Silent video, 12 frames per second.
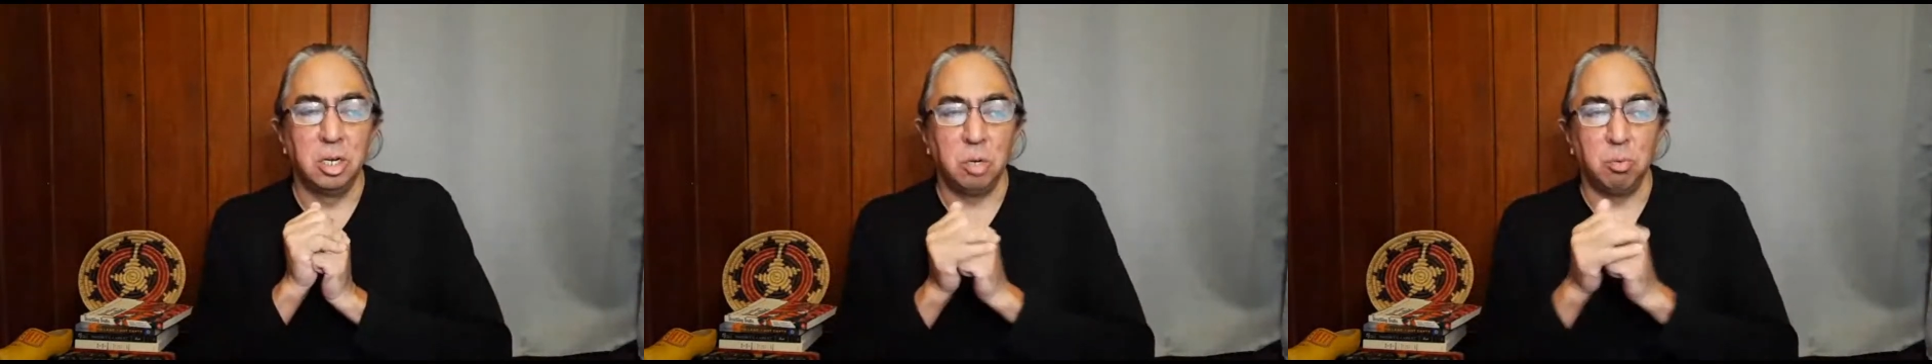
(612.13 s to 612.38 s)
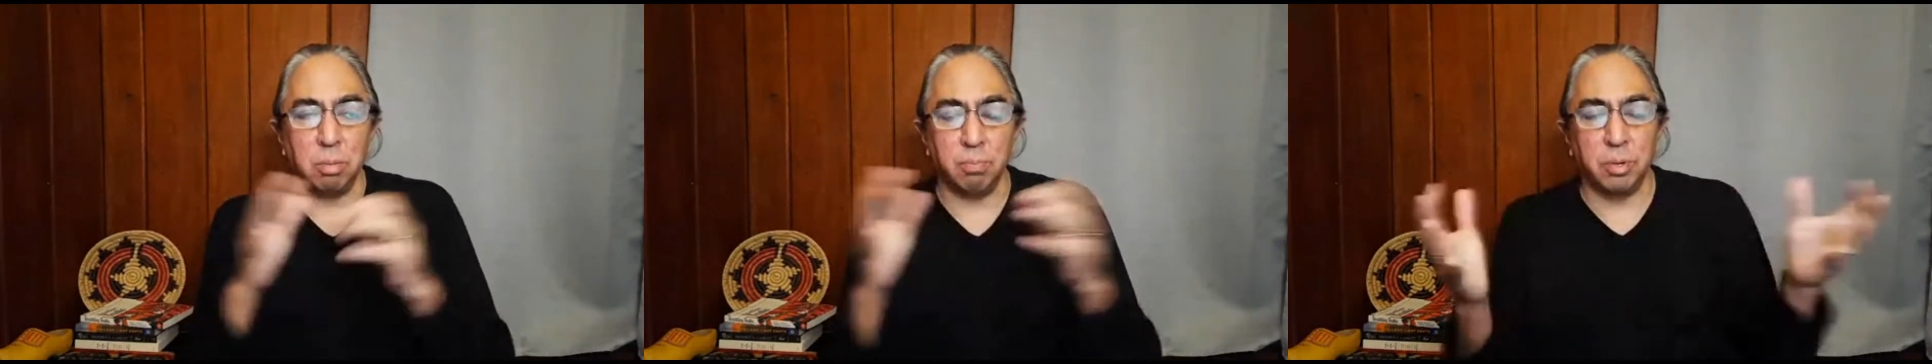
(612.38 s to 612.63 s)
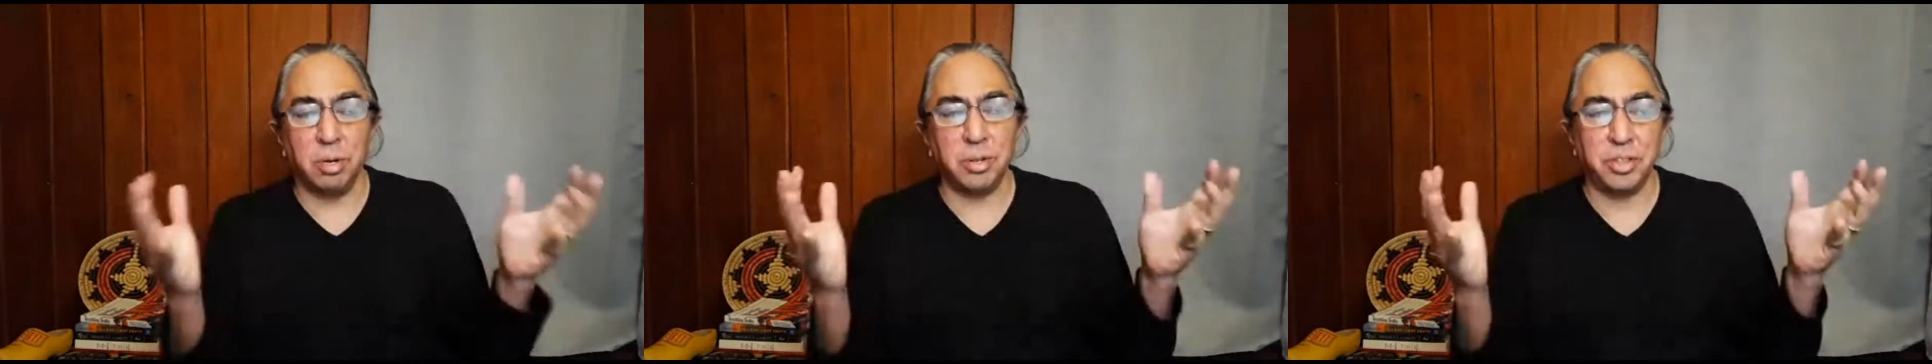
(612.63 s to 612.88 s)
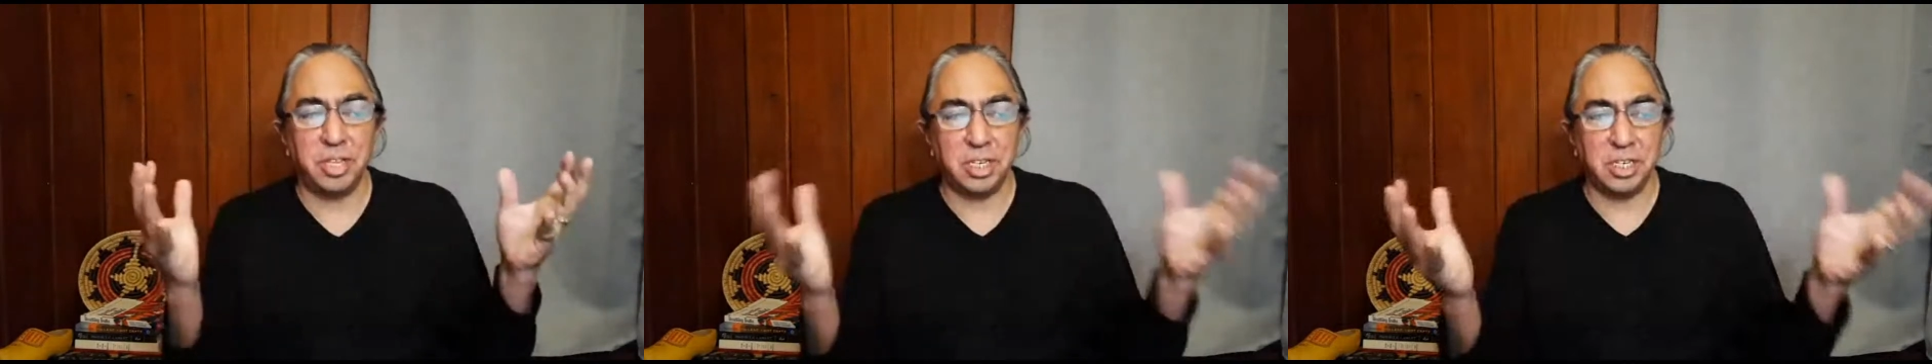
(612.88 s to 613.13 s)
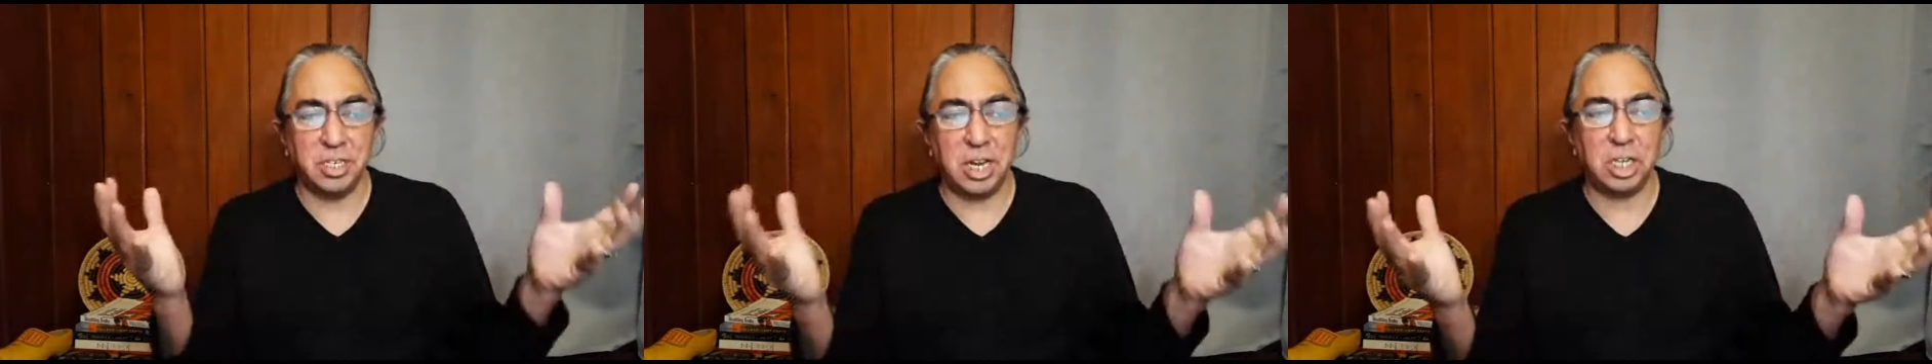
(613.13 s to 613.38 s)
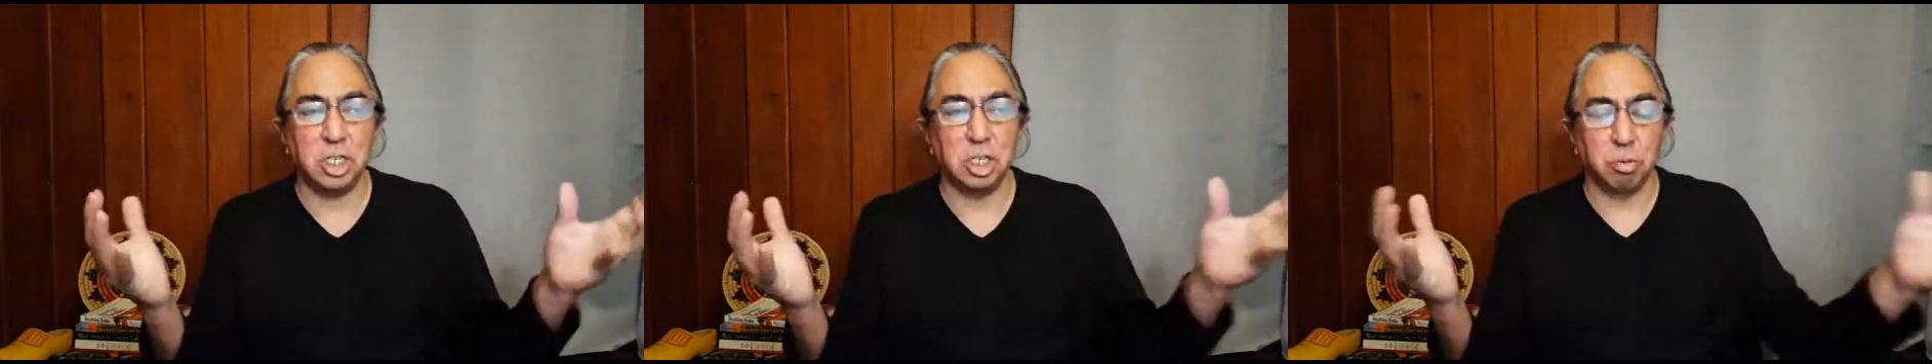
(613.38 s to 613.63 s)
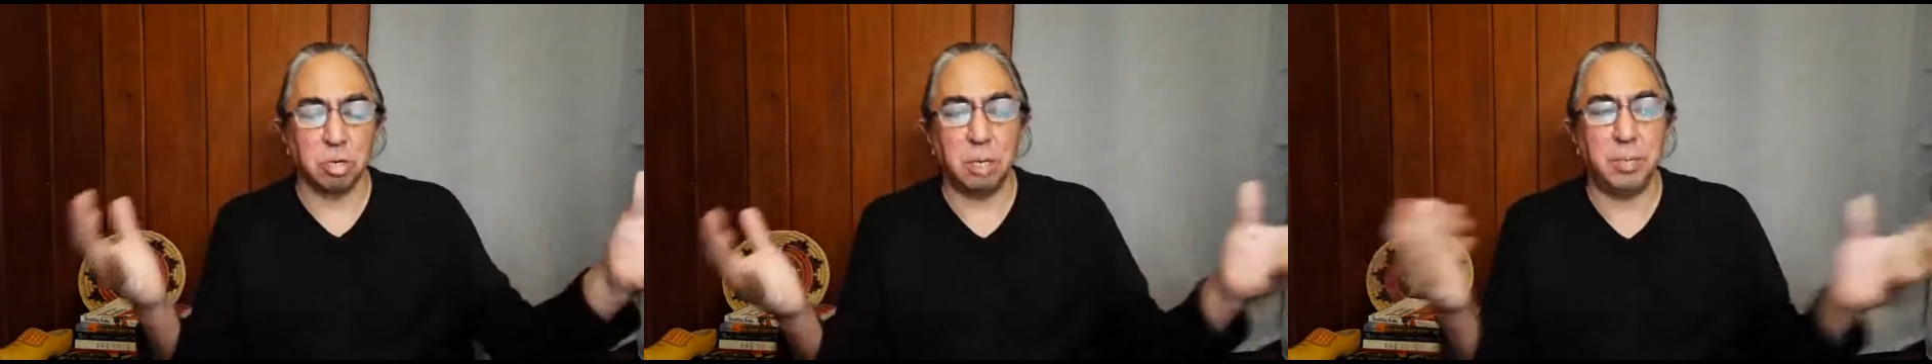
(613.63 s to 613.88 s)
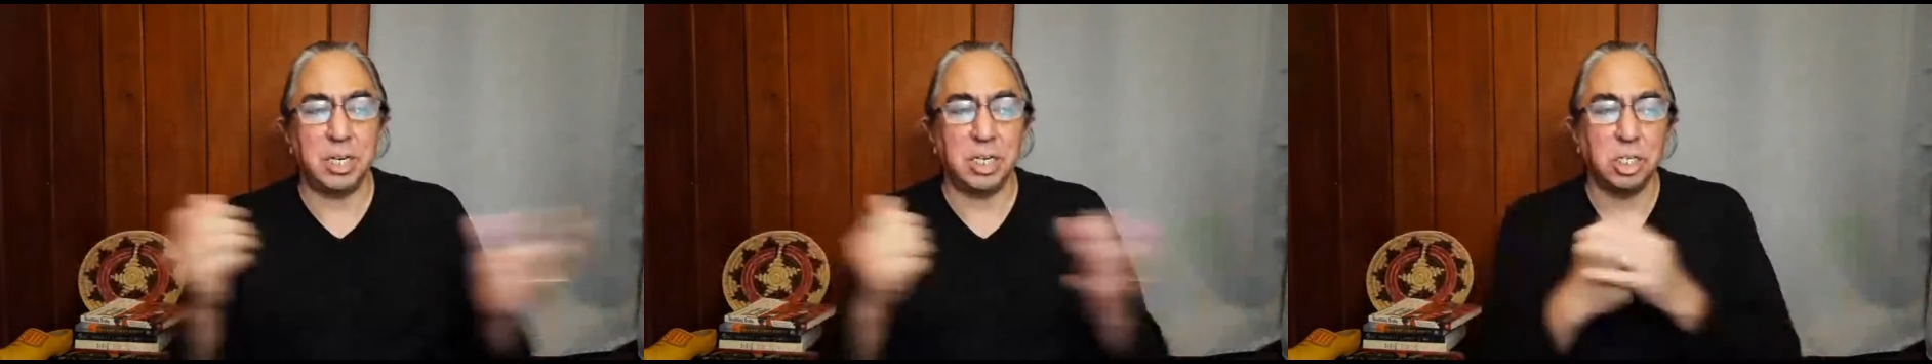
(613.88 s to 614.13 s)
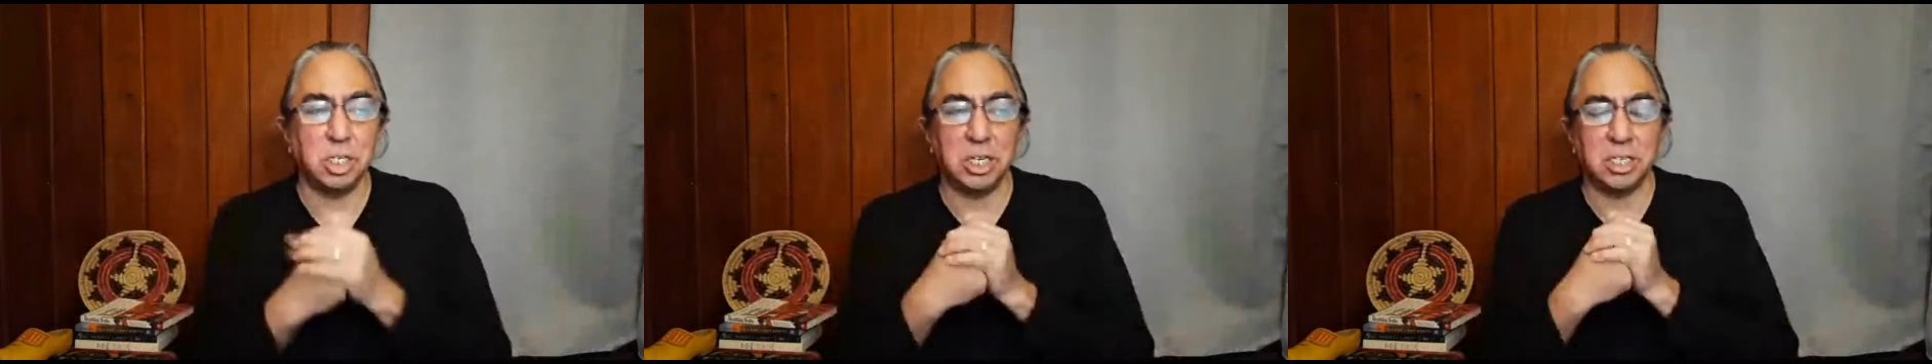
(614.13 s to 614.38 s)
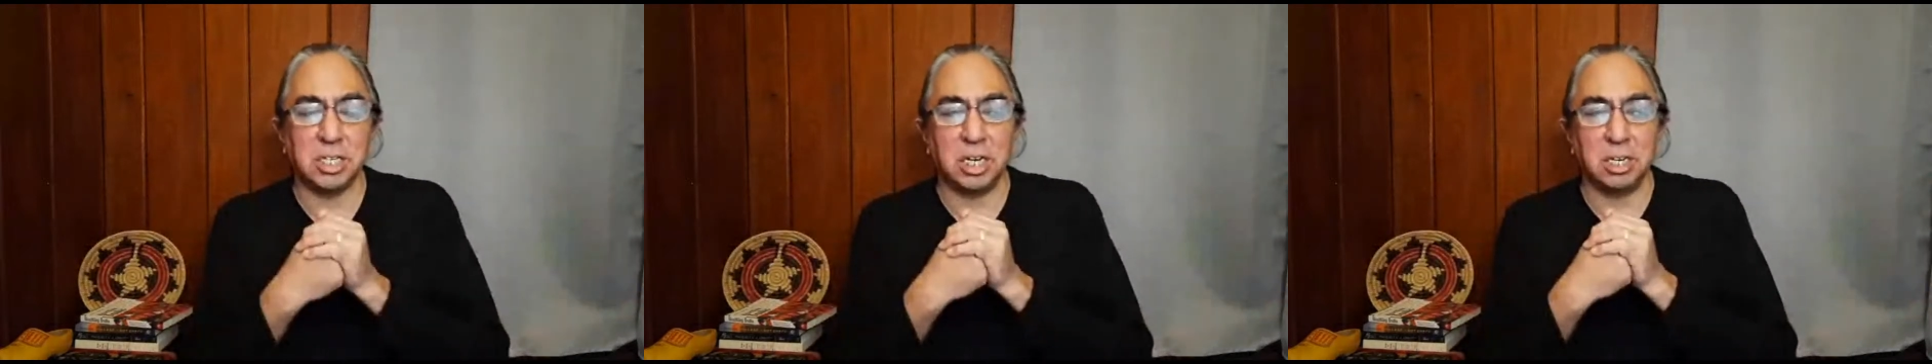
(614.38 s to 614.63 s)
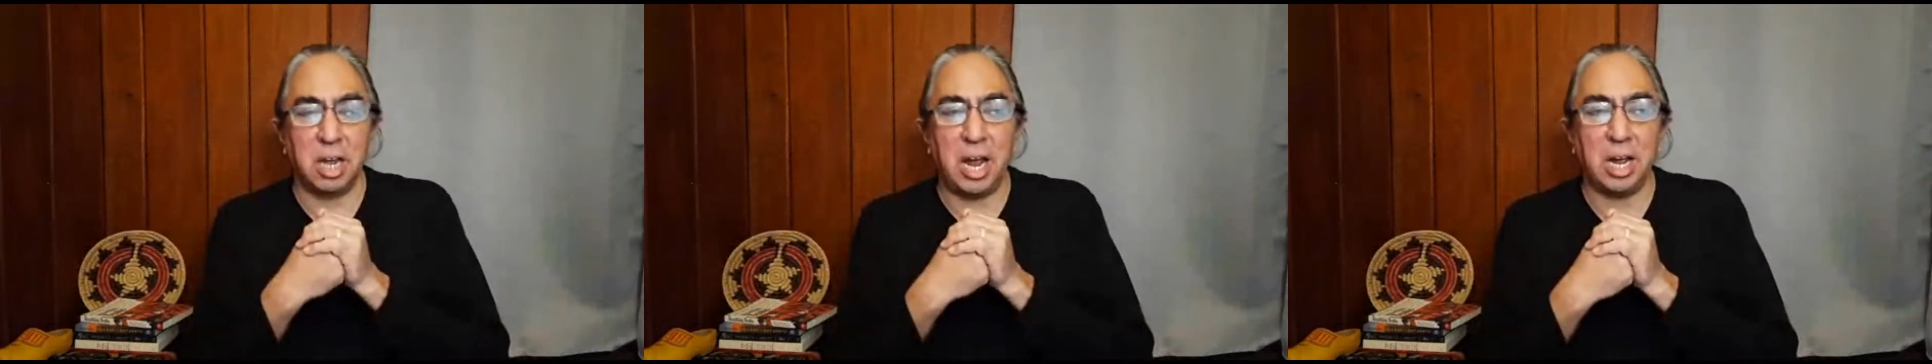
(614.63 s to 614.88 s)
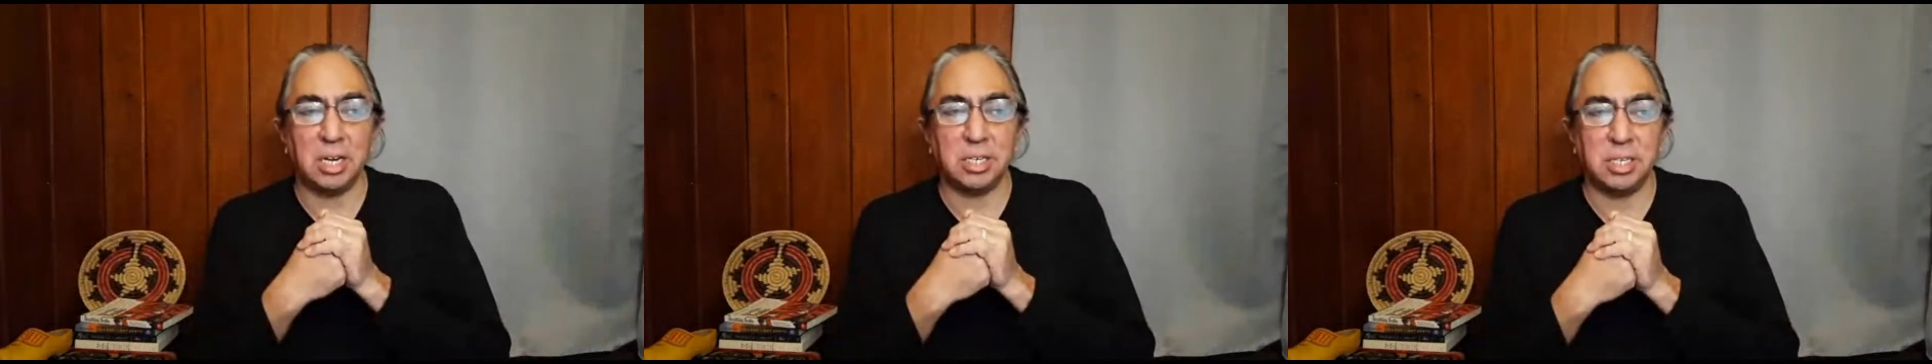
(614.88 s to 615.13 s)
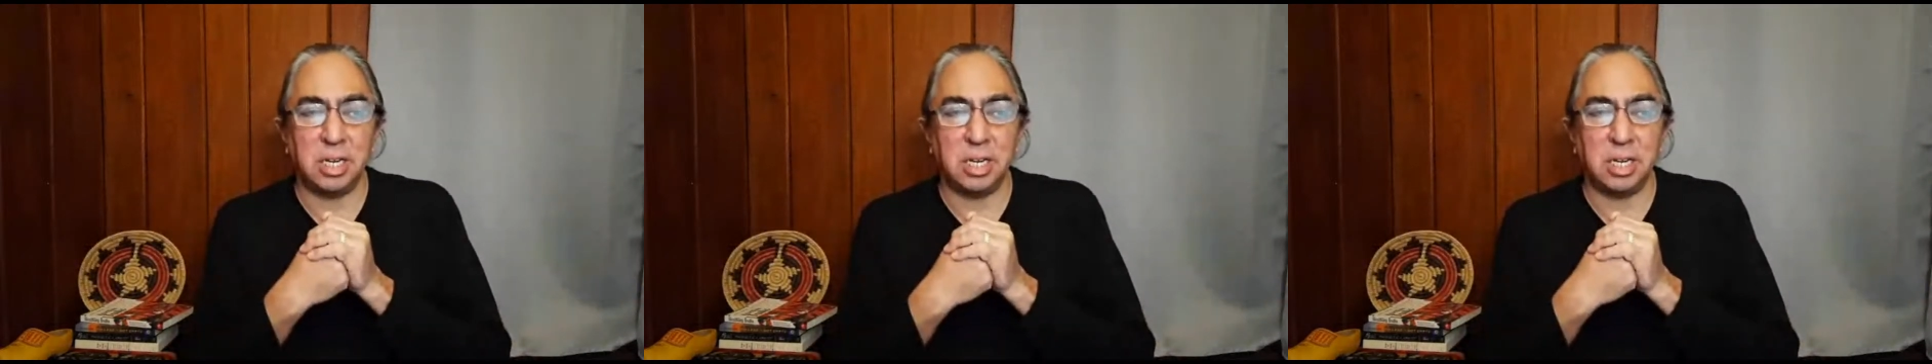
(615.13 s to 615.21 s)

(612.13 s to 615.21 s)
where both these nations were committing genocidal acts.